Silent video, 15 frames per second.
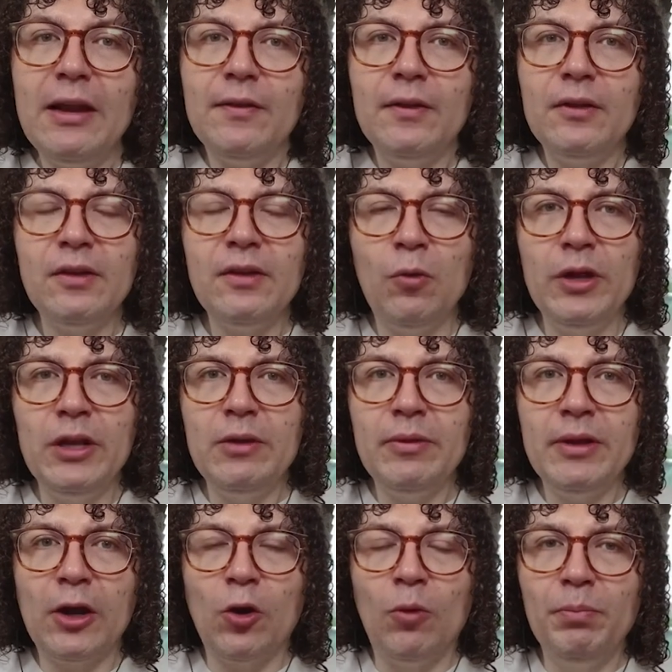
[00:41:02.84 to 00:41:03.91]
is that we live in a
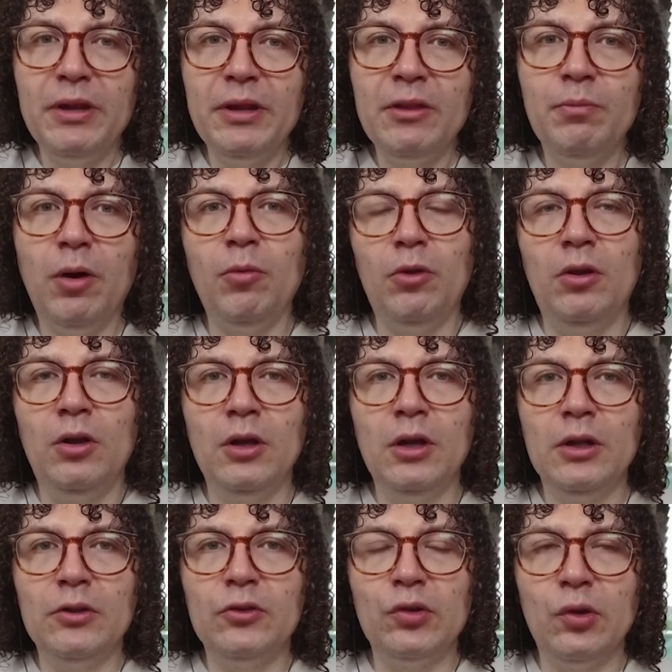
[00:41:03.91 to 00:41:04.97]
complete bubble.
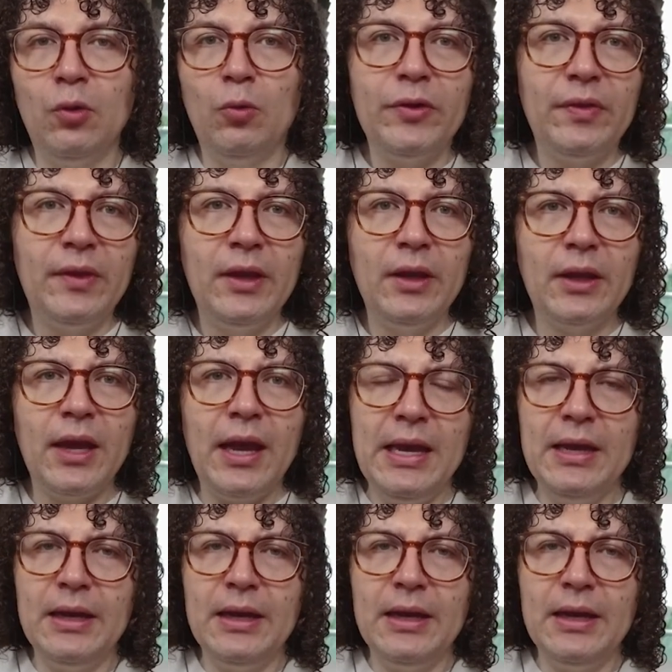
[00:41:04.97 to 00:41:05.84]
So we think, hey,